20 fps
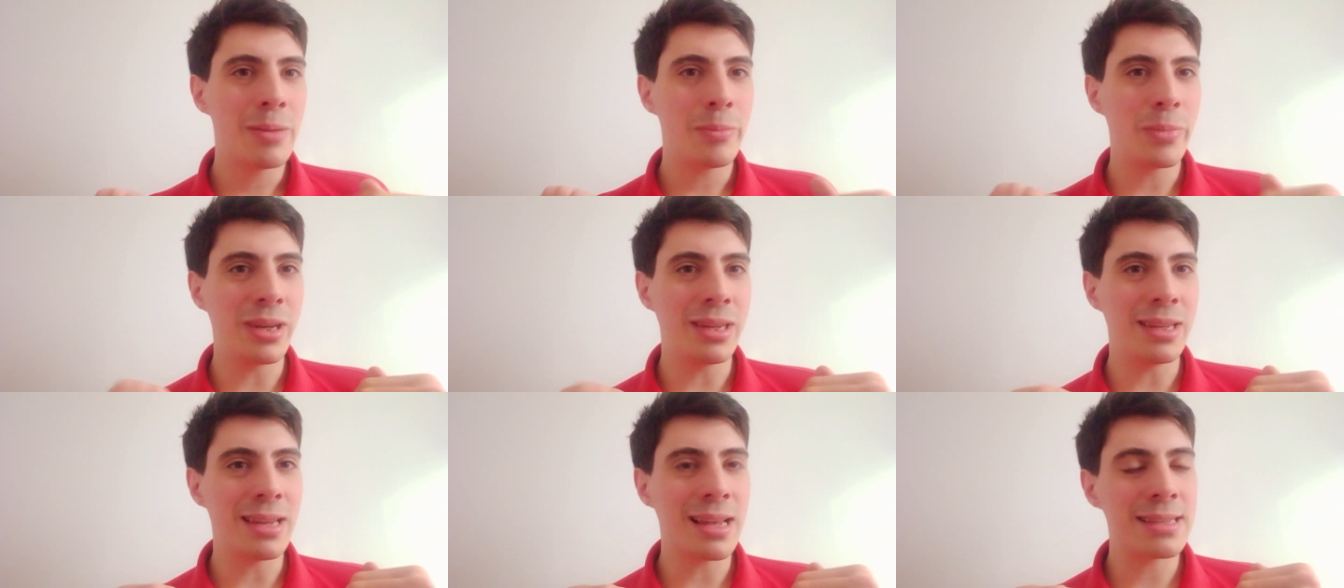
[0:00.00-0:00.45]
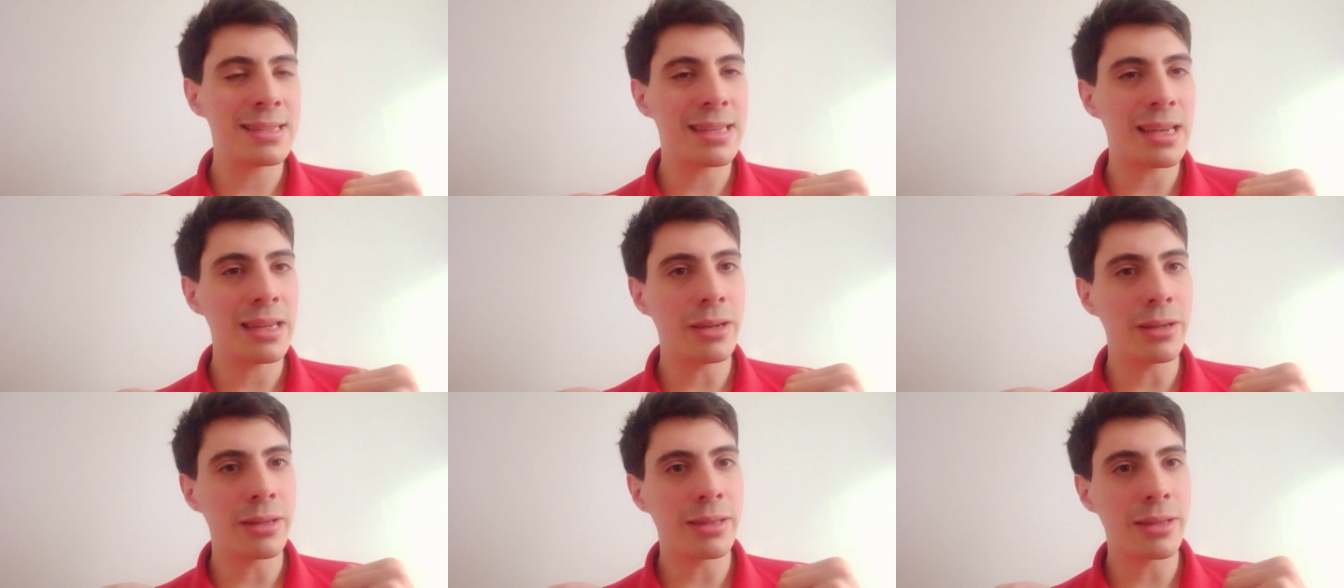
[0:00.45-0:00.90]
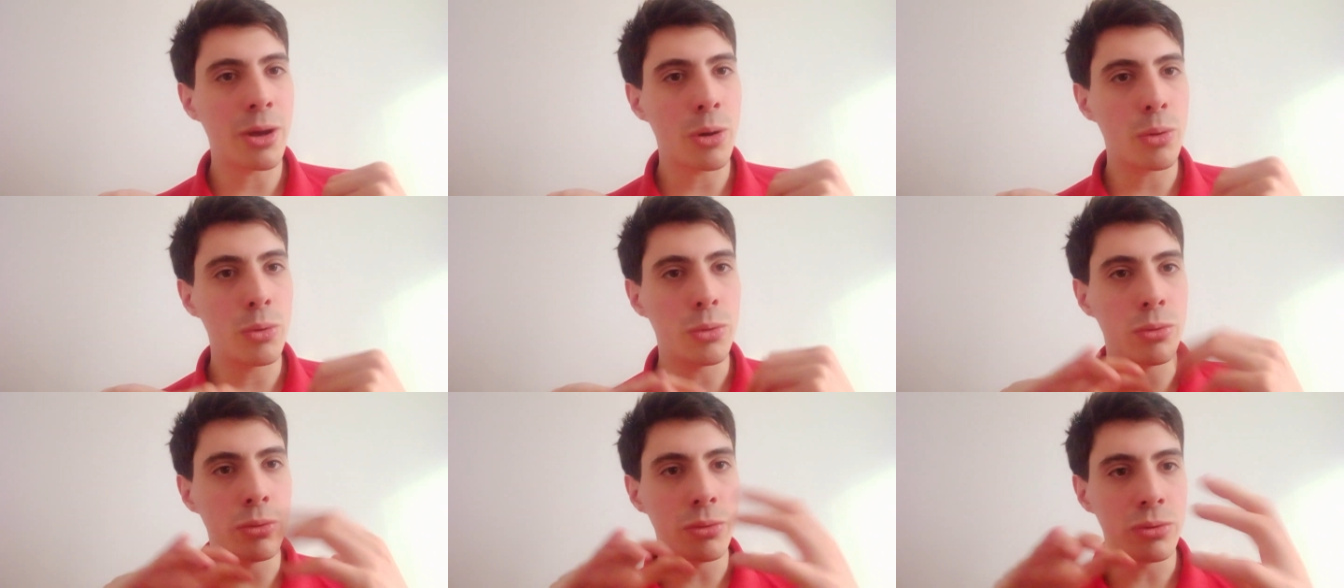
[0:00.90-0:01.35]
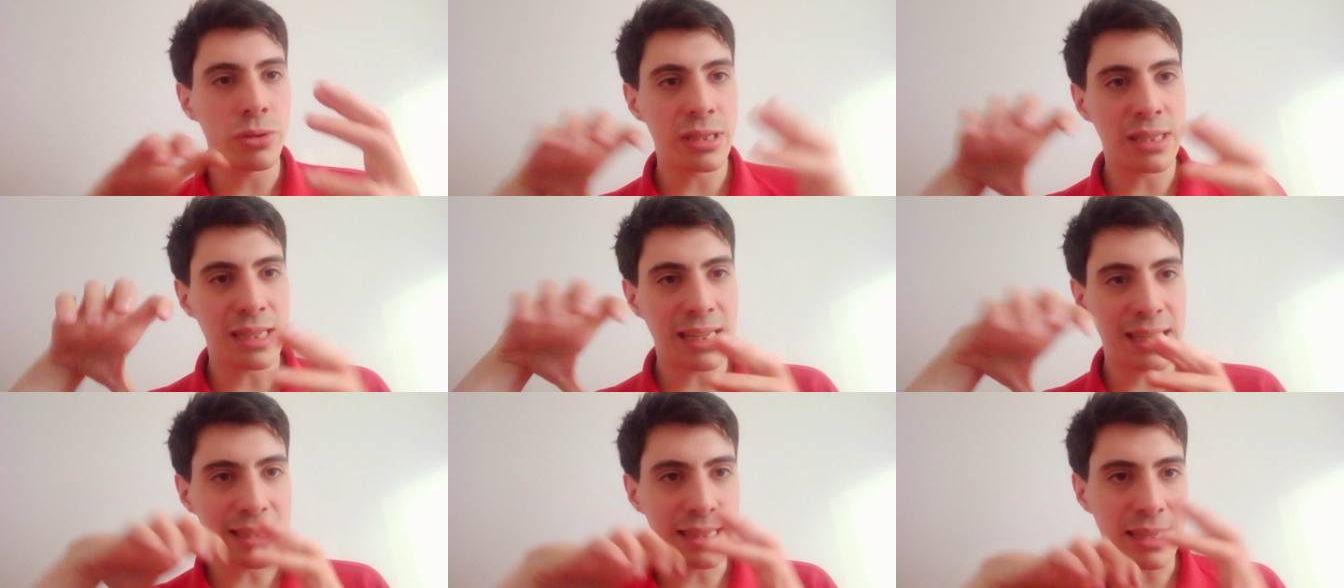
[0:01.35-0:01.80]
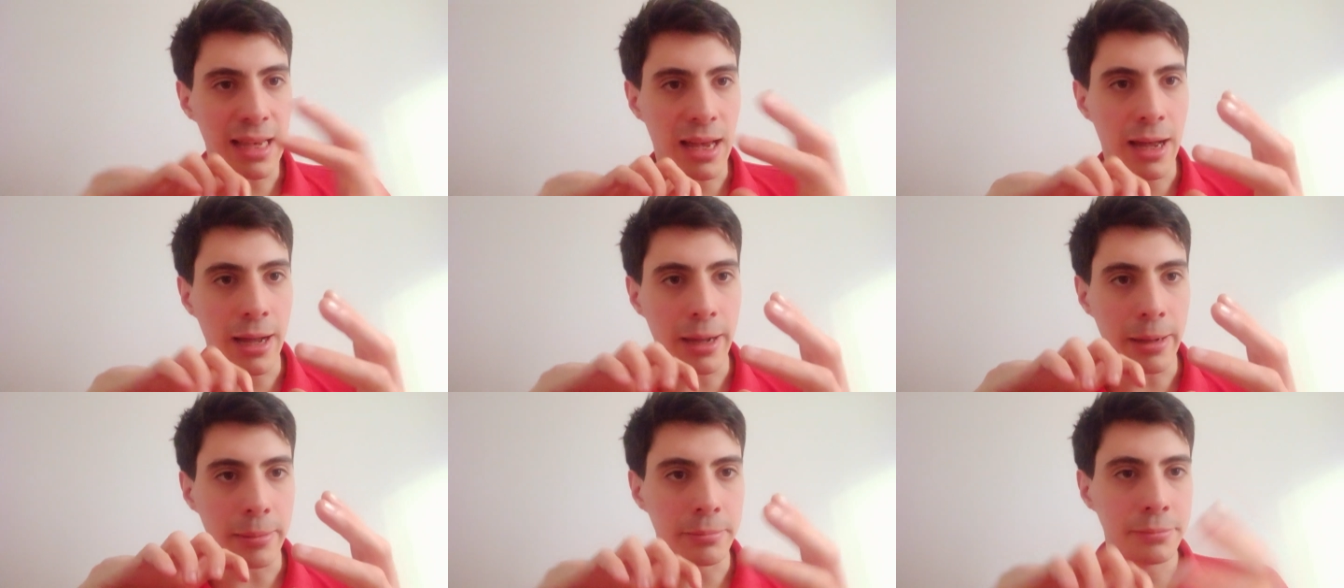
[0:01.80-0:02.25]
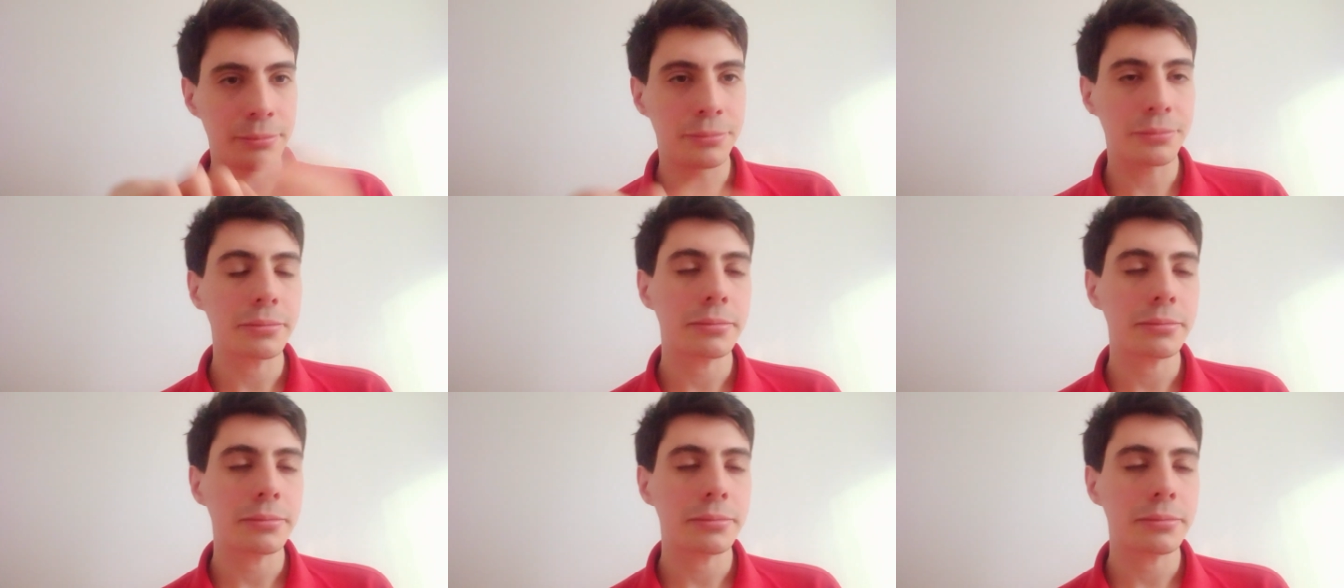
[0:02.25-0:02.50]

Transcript: but he does say that those sins are